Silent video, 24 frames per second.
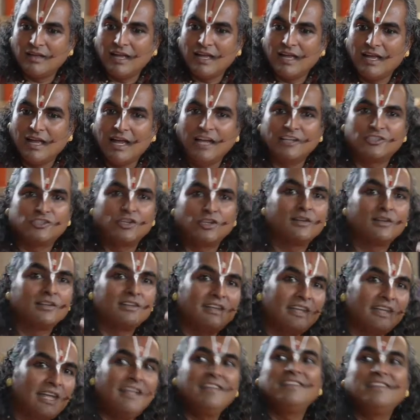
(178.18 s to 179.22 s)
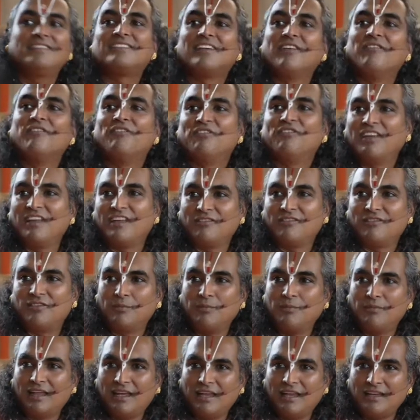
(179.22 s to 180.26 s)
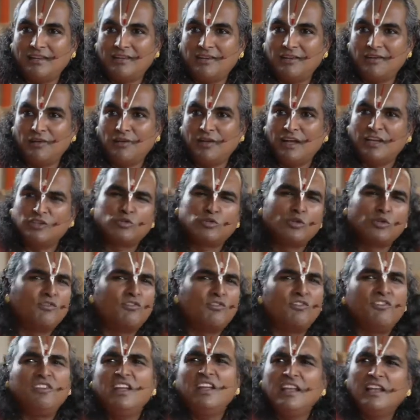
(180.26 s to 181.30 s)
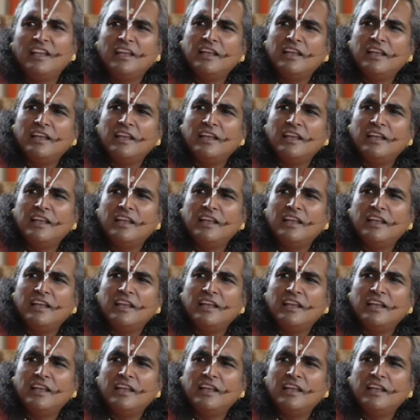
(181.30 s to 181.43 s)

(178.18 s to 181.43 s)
I shall gain something from that, I should feel a